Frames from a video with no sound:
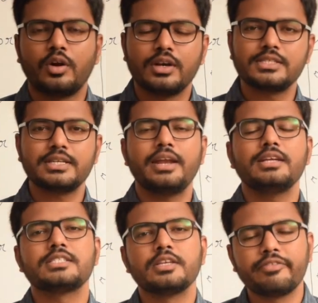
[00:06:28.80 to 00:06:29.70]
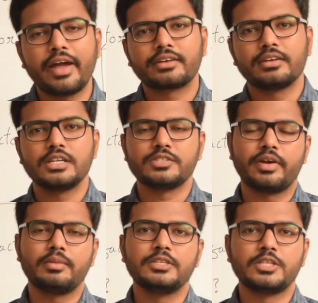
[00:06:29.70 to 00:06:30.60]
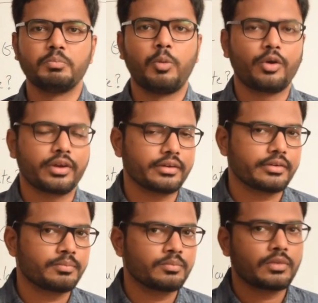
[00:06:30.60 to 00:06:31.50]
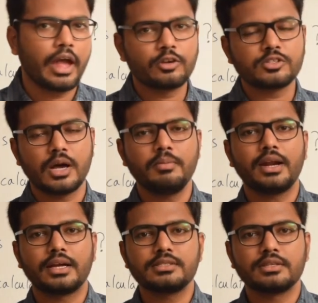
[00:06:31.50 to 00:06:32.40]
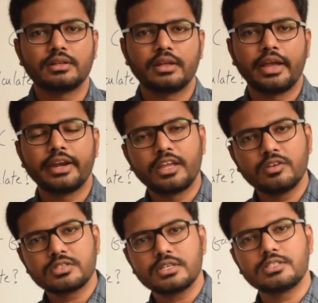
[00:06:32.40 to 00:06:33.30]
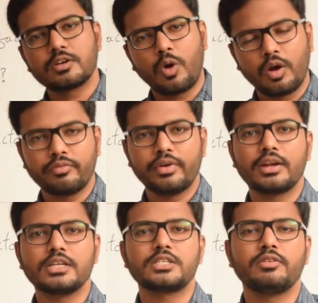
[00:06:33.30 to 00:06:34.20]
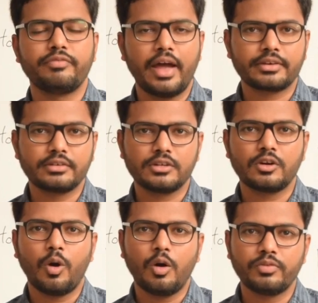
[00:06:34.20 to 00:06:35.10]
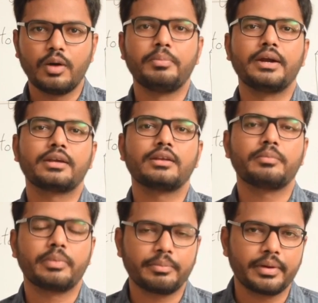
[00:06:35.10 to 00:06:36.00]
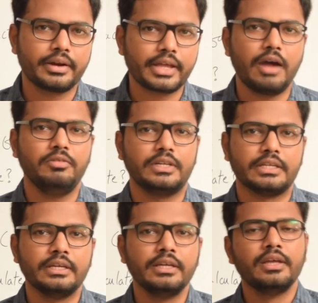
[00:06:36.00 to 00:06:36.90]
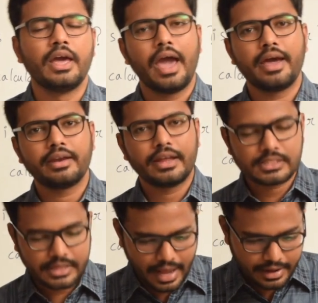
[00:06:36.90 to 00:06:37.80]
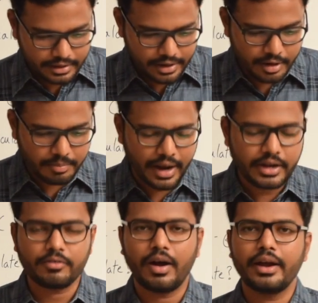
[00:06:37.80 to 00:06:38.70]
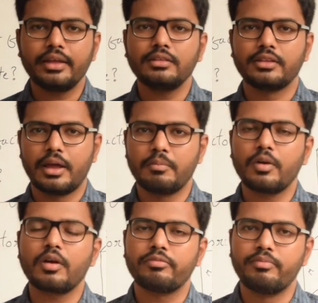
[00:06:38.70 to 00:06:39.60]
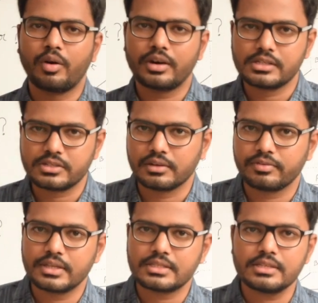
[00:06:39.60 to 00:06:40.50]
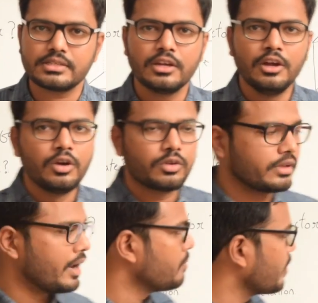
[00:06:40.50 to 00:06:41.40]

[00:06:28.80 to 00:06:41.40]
So understanding C factor is very much important. And to summarize, it gives us the configuration factor of a particular prepared cavity, and it's calculated by dividing the number of bonded surfaces to the